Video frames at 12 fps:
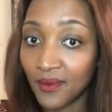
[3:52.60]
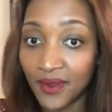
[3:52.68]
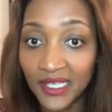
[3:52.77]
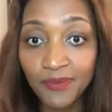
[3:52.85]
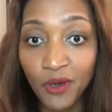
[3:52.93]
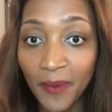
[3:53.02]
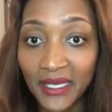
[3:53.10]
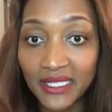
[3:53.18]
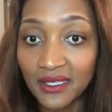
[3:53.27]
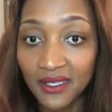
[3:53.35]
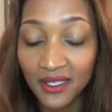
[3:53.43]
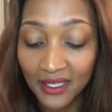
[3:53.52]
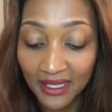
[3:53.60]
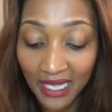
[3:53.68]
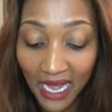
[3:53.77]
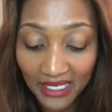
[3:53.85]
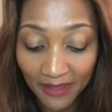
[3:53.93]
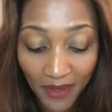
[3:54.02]
this property, the
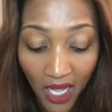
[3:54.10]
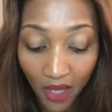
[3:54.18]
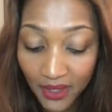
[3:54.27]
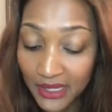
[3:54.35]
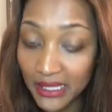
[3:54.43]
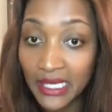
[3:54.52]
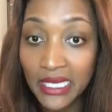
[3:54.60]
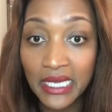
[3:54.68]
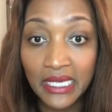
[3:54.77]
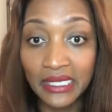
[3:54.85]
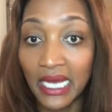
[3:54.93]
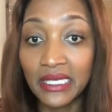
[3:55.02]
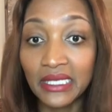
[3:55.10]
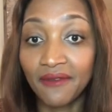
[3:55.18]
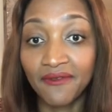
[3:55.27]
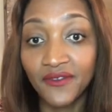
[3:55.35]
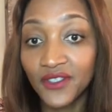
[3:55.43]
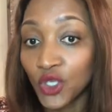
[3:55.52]
RDP house is
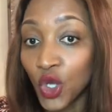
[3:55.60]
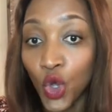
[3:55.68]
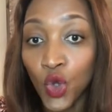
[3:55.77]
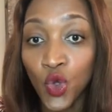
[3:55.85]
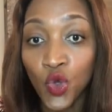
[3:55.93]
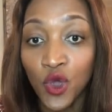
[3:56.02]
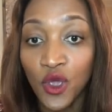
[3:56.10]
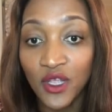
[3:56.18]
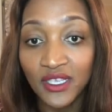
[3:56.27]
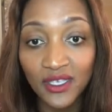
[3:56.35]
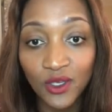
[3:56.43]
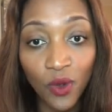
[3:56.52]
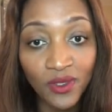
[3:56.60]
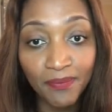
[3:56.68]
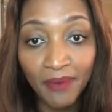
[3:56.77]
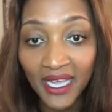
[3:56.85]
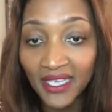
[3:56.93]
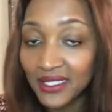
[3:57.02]
150. Go
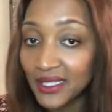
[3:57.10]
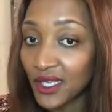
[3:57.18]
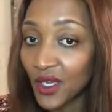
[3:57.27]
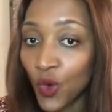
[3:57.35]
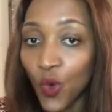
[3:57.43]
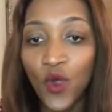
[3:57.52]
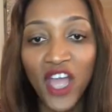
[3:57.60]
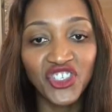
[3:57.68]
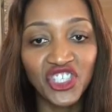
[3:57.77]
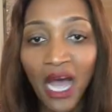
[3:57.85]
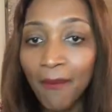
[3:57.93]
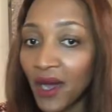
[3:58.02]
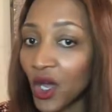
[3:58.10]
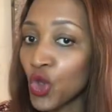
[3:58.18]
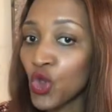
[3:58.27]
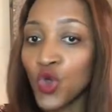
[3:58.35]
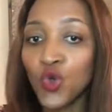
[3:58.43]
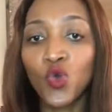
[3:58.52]
buy it. That jumper,
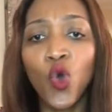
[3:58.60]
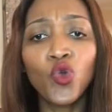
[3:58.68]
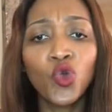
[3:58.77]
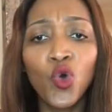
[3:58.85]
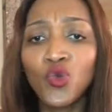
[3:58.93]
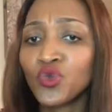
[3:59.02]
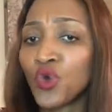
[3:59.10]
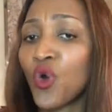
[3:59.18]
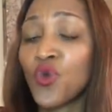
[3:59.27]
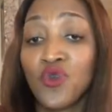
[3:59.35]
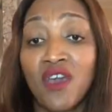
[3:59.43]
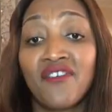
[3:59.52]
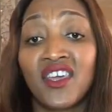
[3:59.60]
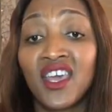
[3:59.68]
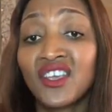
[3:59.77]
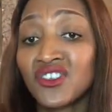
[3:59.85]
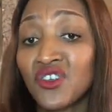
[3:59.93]
you go loan, or you have a cash,